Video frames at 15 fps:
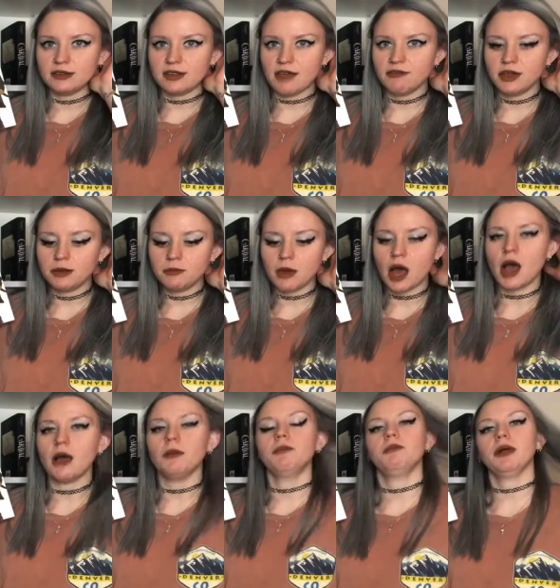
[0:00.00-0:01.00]
seven, but
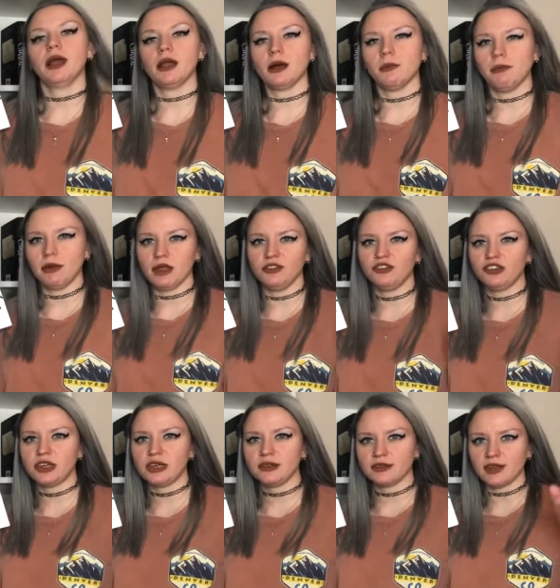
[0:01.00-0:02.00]
I plan on
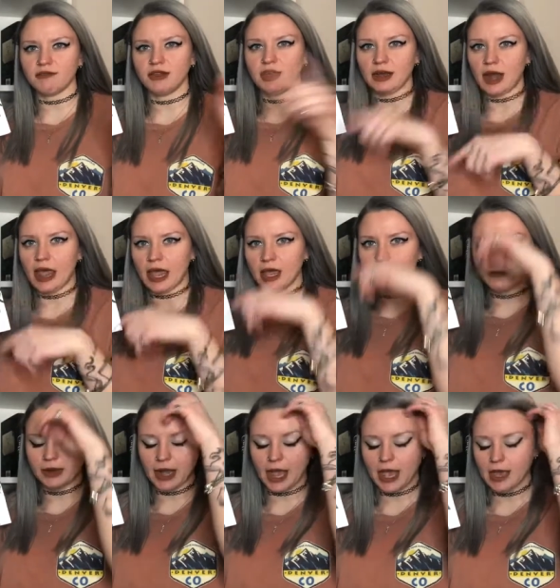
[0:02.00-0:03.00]
binging seven and eight
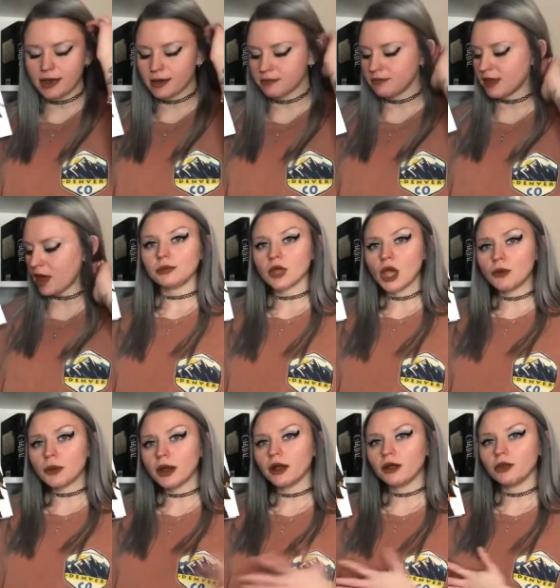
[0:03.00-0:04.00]
when eight comes out. I
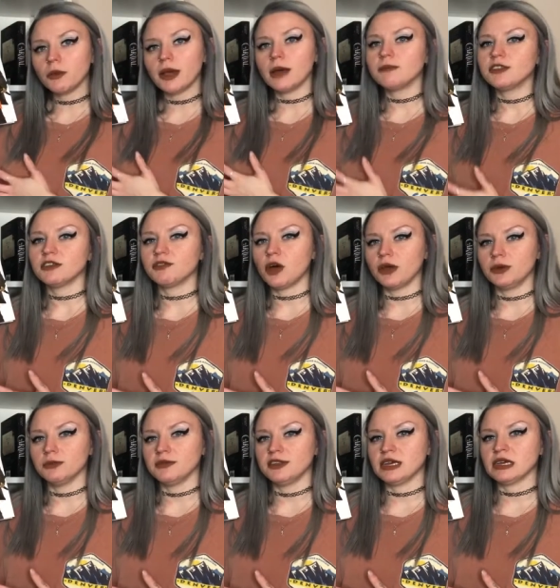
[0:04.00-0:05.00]
read all the way up to
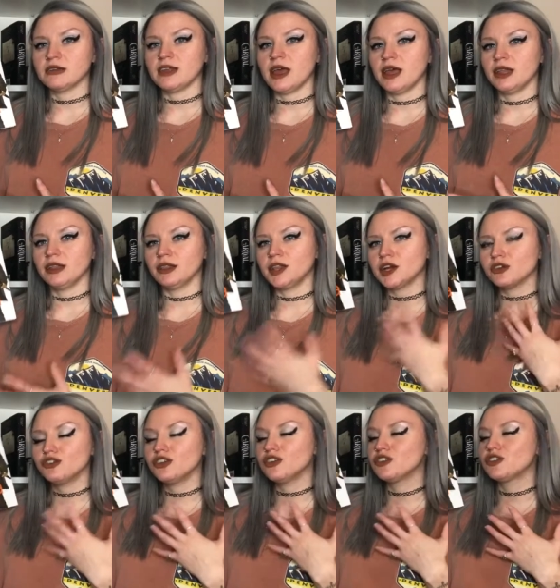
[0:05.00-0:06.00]
volume six and they're
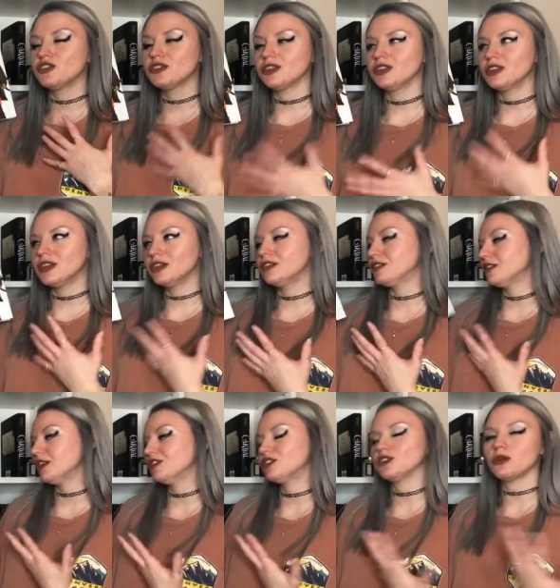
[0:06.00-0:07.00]
just, this
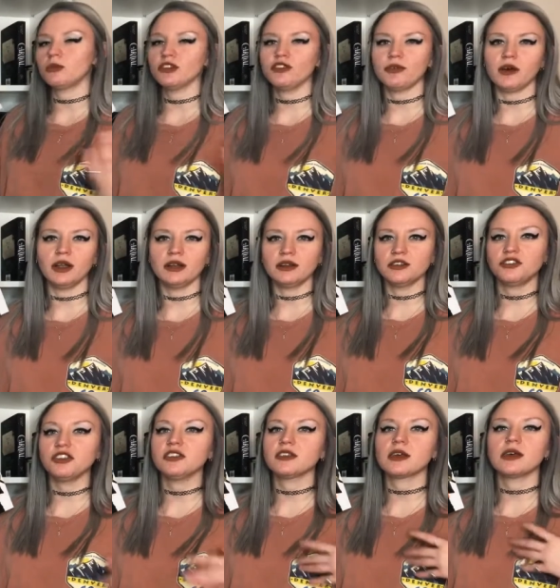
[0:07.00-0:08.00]
is so much fun and it's
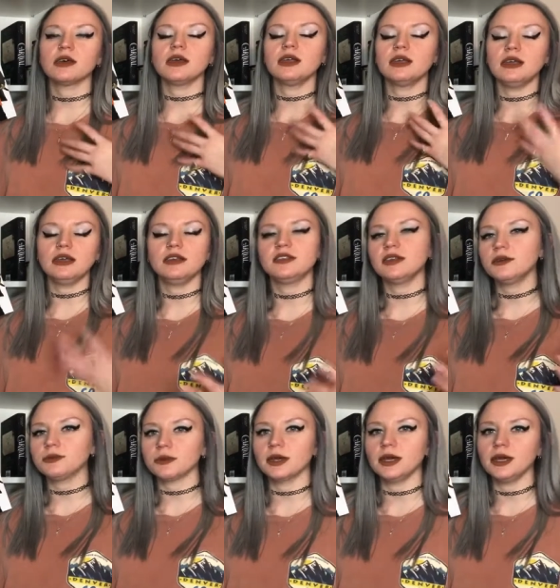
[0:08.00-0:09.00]
just an easy
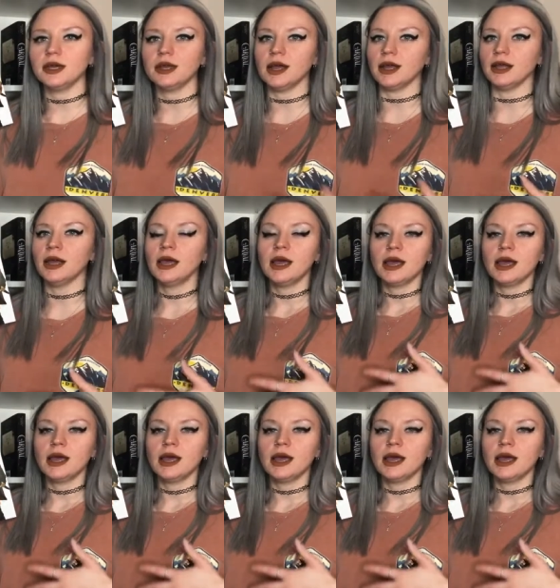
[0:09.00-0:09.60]
read and